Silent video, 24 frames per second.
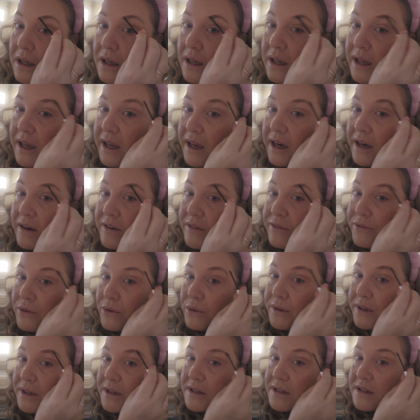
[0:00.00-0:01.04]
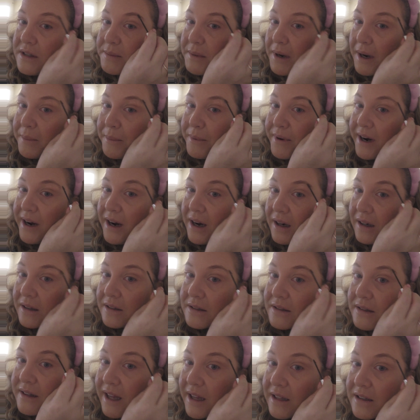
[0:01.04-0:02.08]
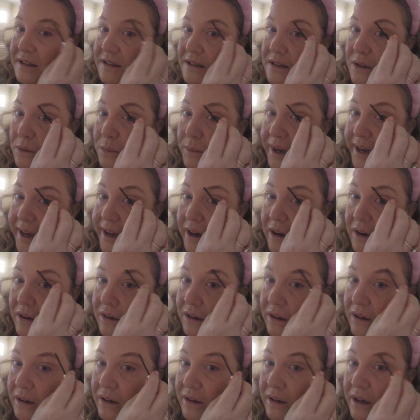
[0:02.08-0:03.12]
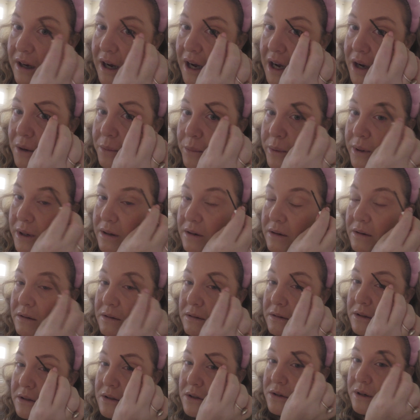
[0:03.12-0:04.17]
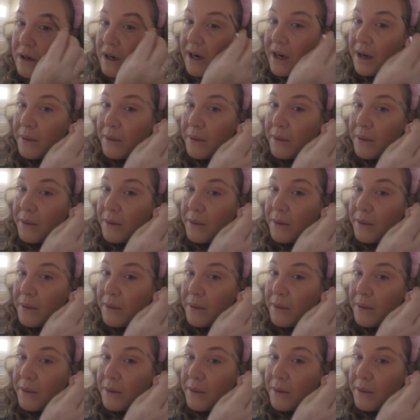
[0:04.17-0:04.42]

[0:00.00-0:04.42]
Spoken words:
and fullness to my brows, that's the way I'll go. I will try